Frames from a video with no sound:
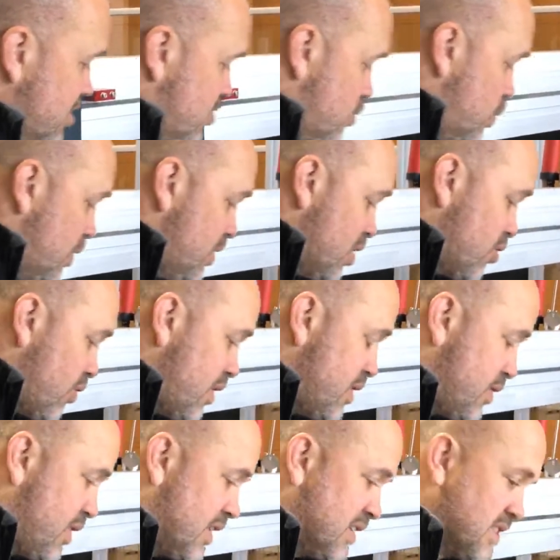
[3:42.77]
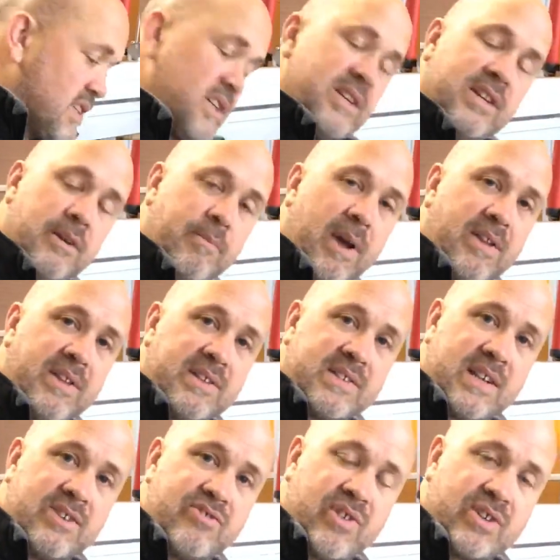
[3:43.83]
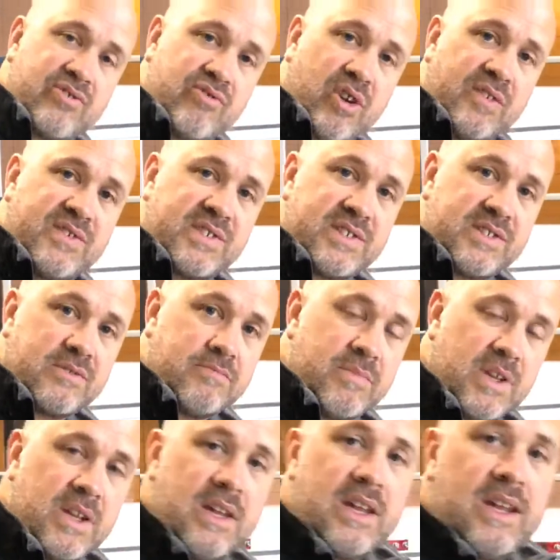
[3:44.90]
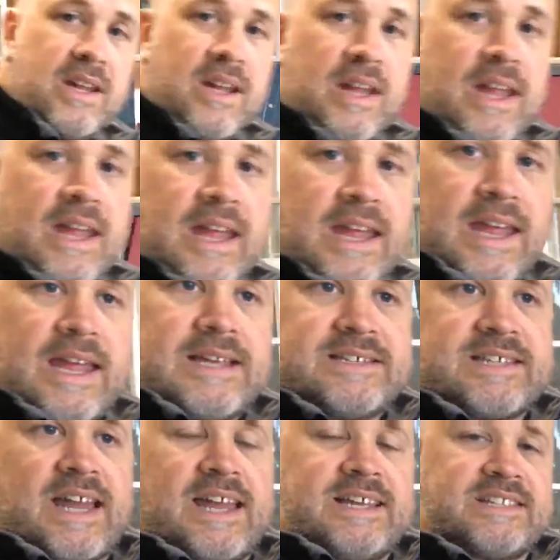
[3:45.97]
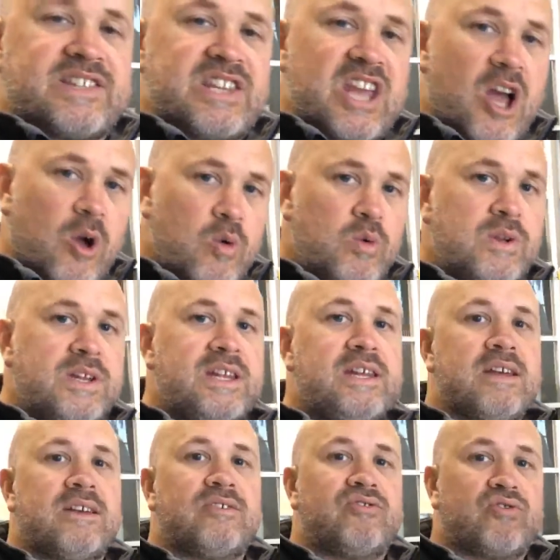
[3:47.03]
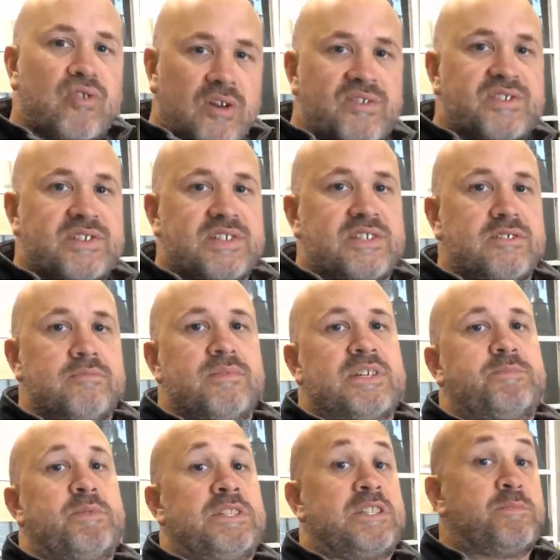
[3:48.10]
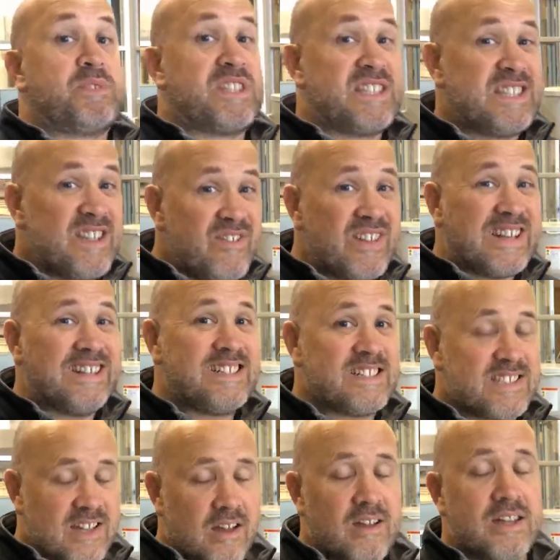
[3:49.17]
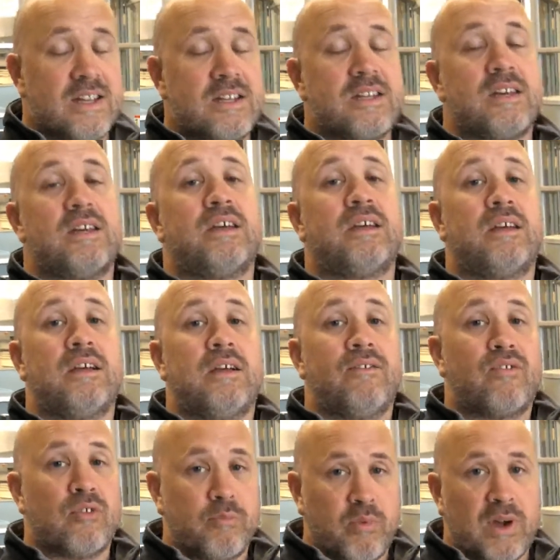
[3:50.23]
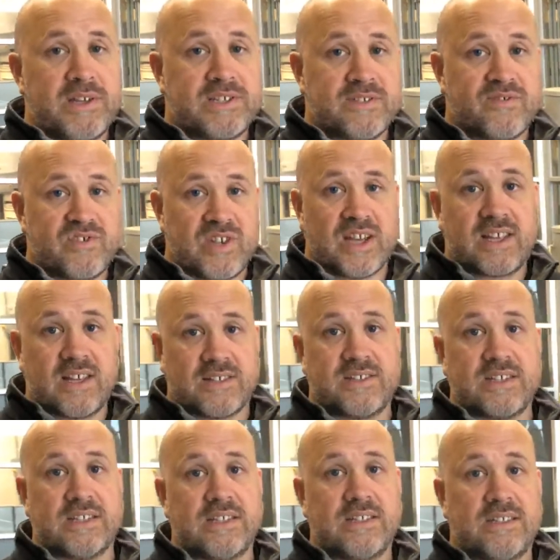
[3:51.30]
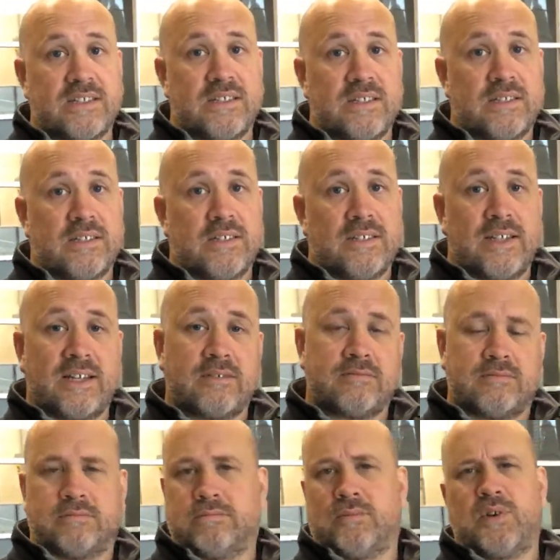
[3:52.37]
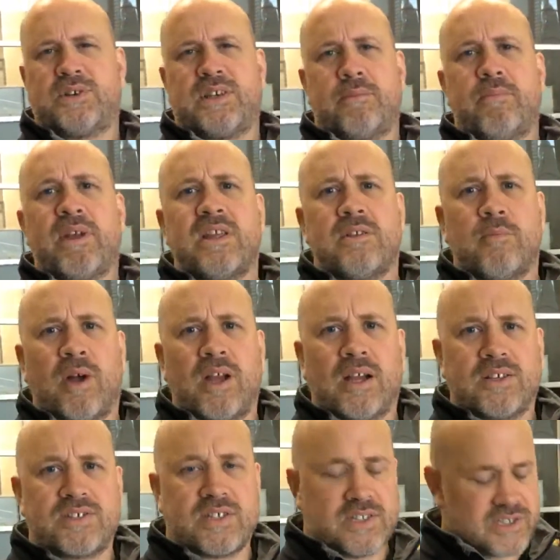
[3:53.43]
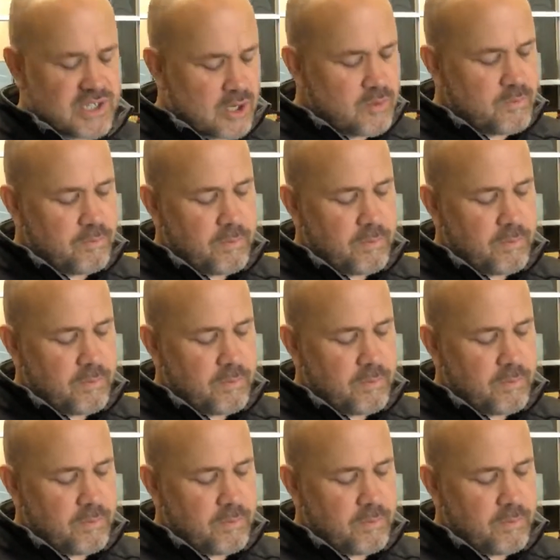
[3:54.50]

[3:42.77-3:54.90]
one of the great things about the Intellitrax drive system is that it's the only drive system that's been specifically designed for abrasive jet cutting. Now, what does that mean, you might ask? So,